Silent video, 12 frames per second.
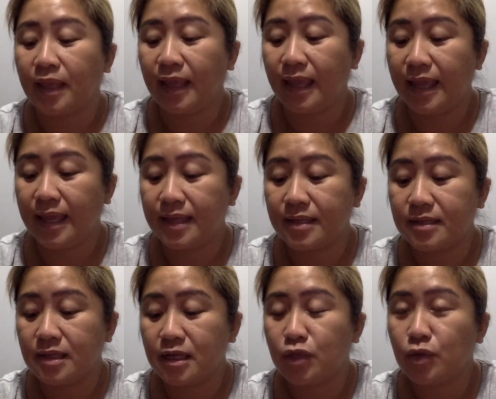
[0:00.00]

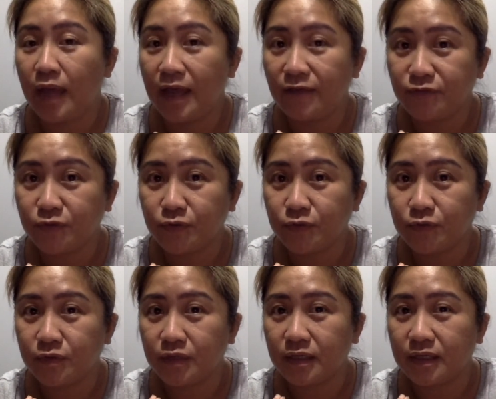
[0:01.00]
And you have to
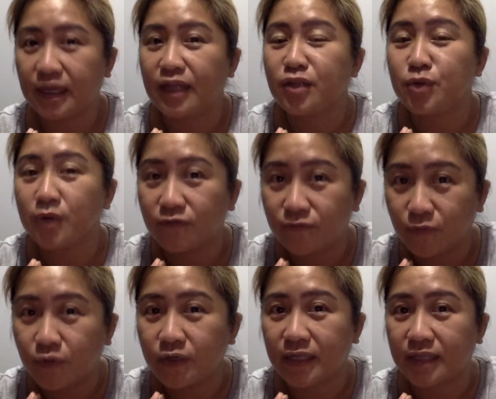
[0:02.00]
know, can you
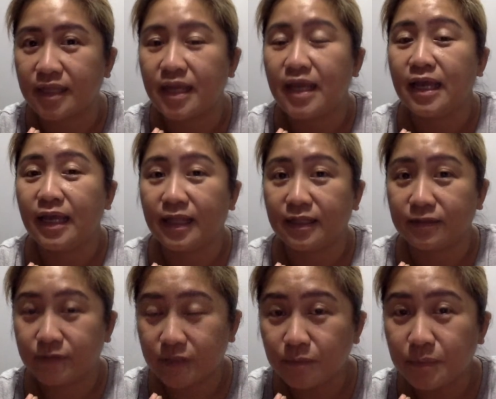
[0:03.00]
afford it? And if
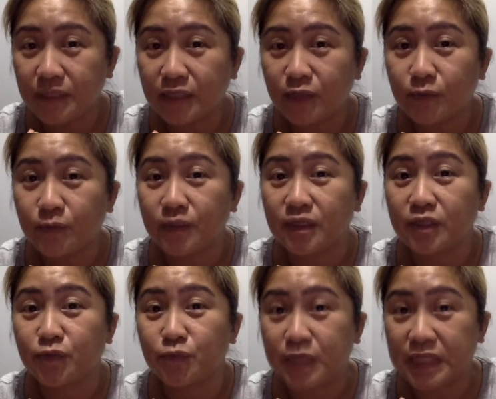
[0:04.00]
somebody who is
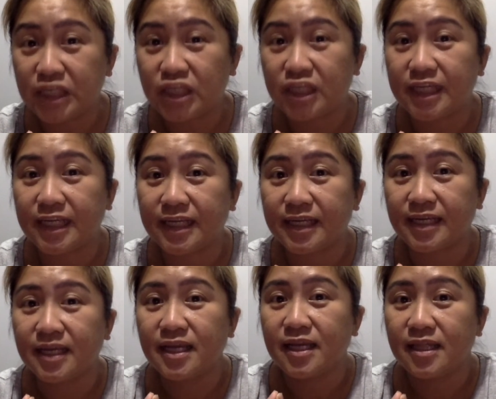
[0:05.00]
reaching
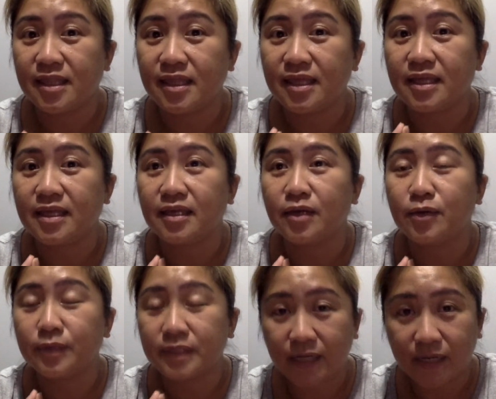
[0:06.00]
the
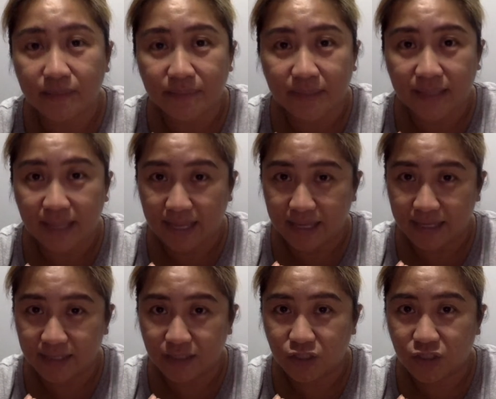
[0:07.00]
retirement
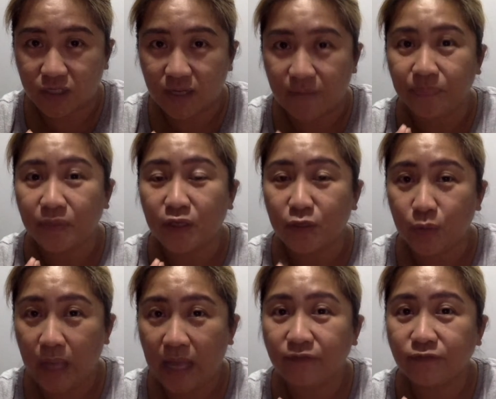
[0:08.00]
age, you
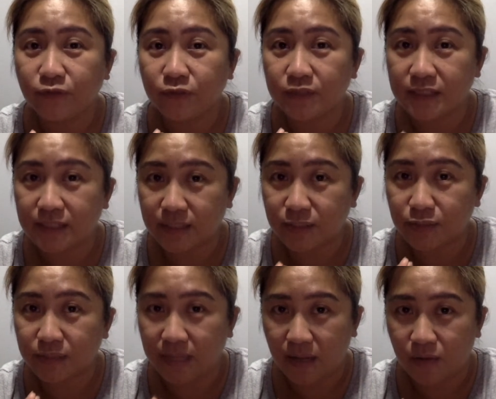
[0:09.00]
have to consider
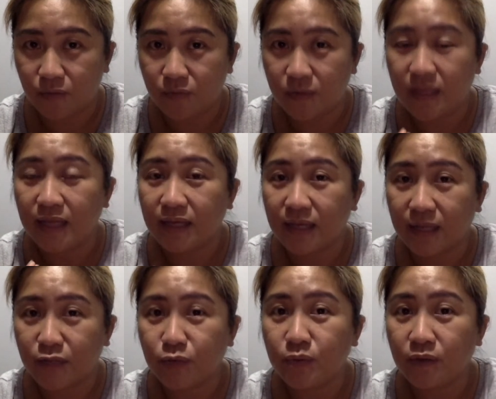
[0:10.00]
now,
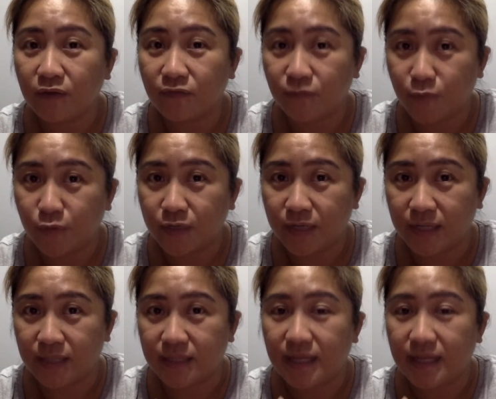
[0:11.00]
can you afford it?